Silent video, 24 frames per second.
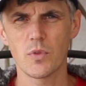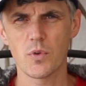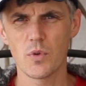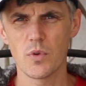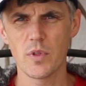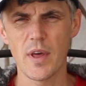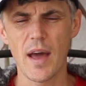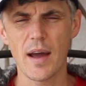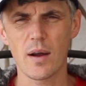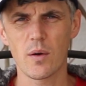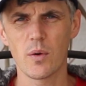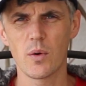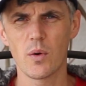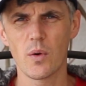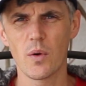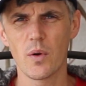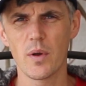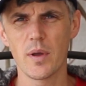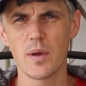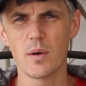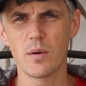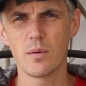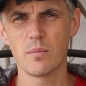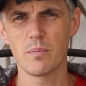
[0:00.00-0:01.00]
through the
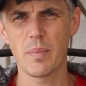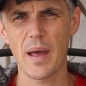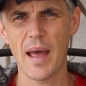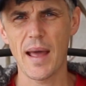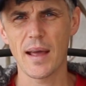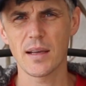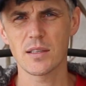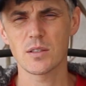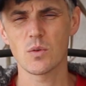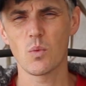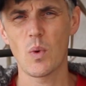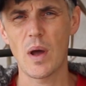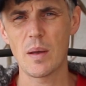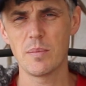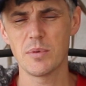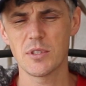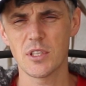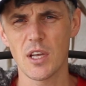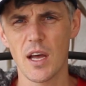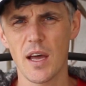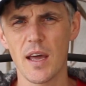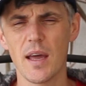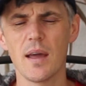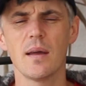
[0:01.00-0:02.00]
Ecuadorian bank's
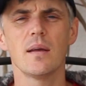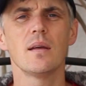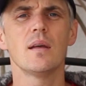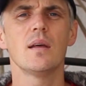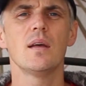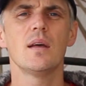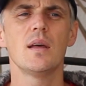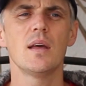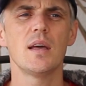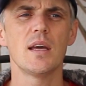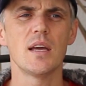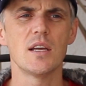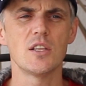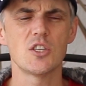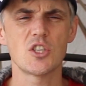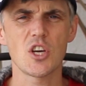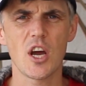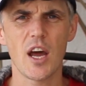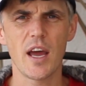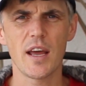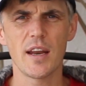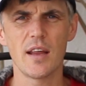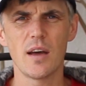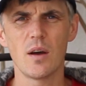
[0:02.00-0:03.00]
website. In
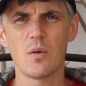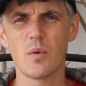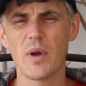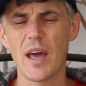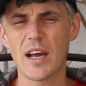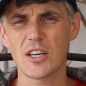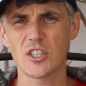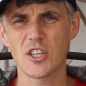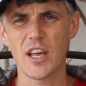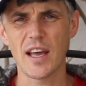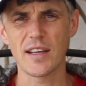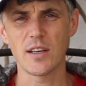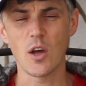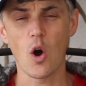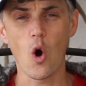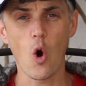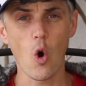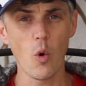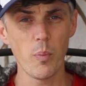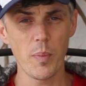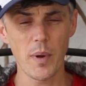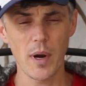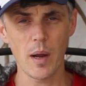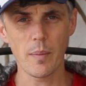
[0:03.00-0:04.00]
China, we actually had to
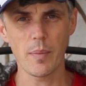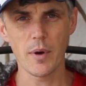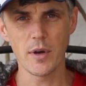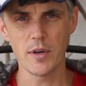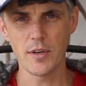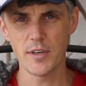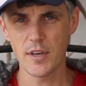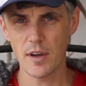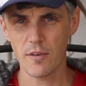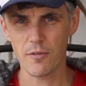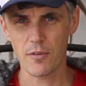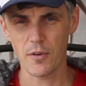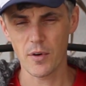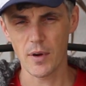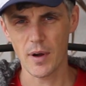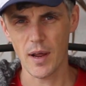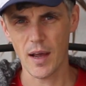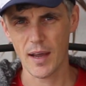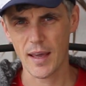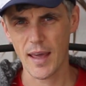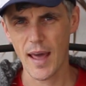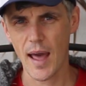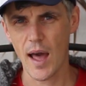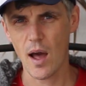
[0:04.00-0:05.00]
open up a different
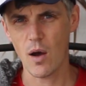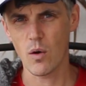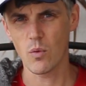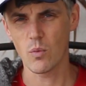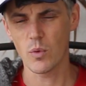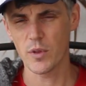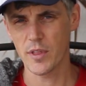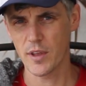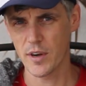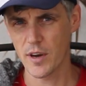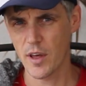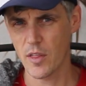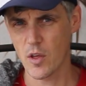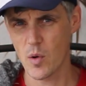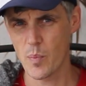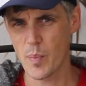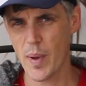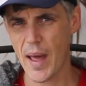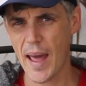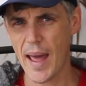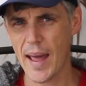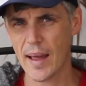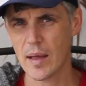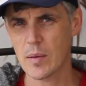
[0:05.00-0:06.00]
account with another
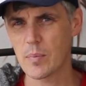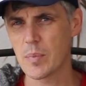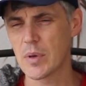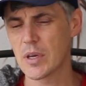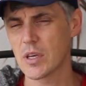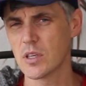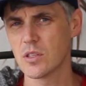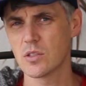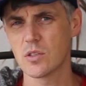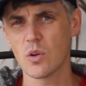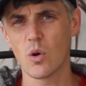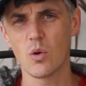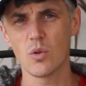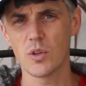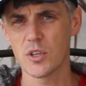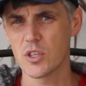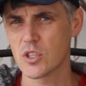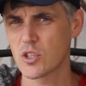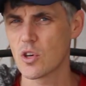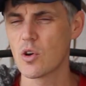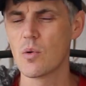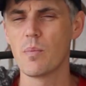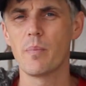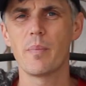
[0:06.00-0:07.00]
bank because only
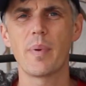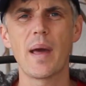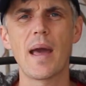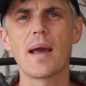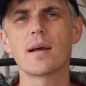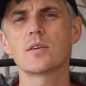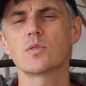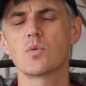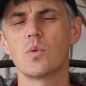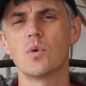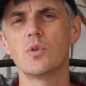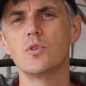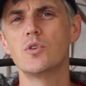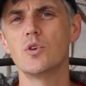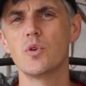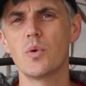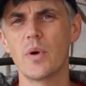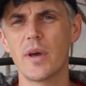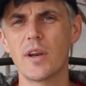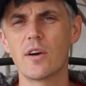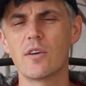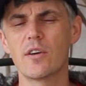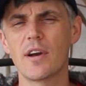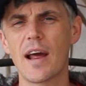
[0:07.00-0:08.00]
certain banks will do
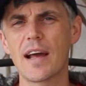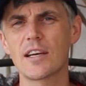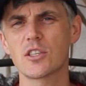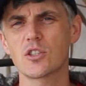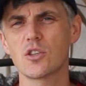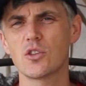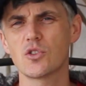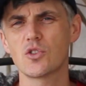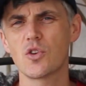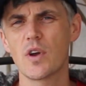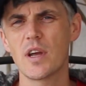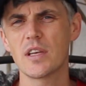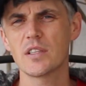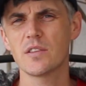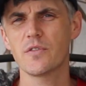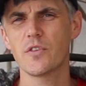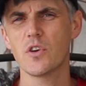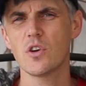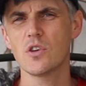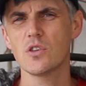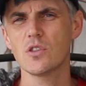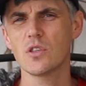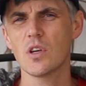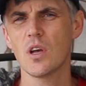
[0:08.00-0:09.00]
international
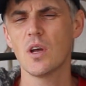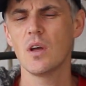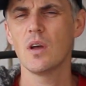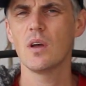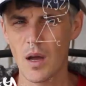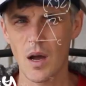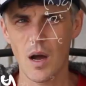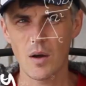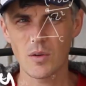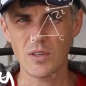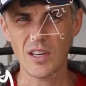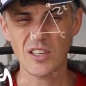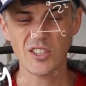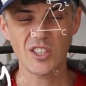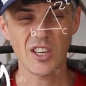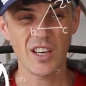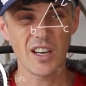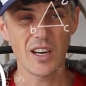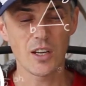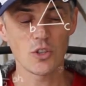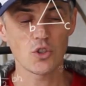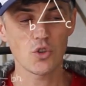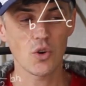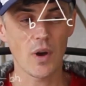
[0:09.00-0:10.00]
transfers. I was actually
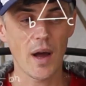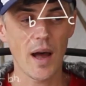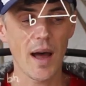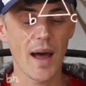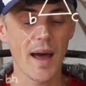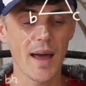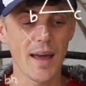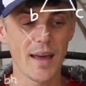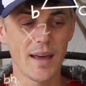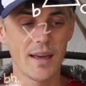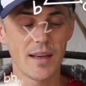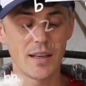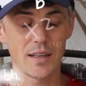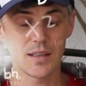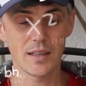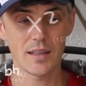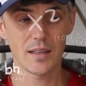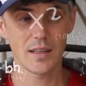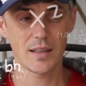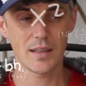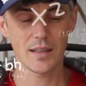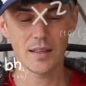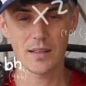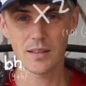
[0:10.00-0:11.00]
going to try and
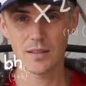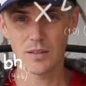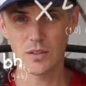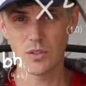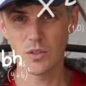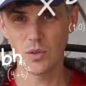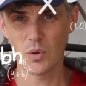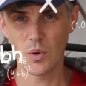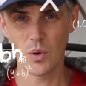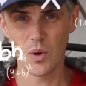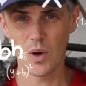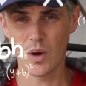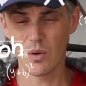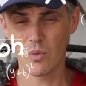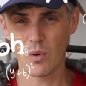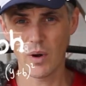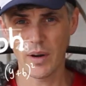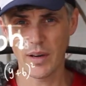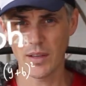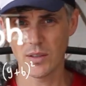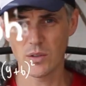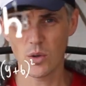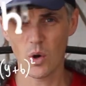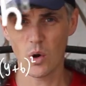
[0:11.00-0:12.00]
do a
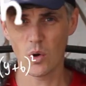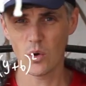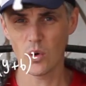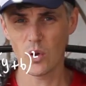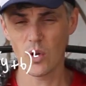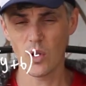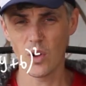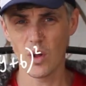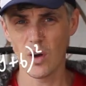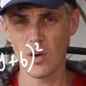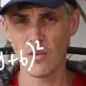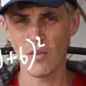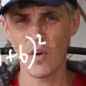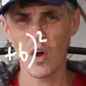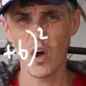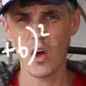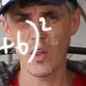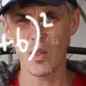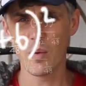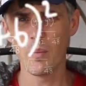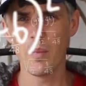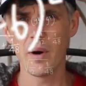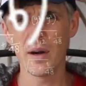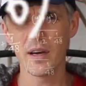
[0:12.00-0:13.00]
running total of
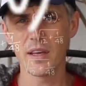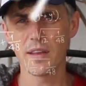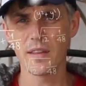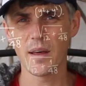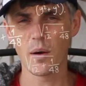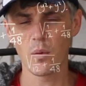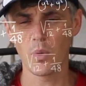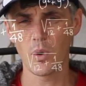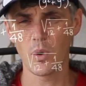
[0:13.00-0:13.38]
all the money that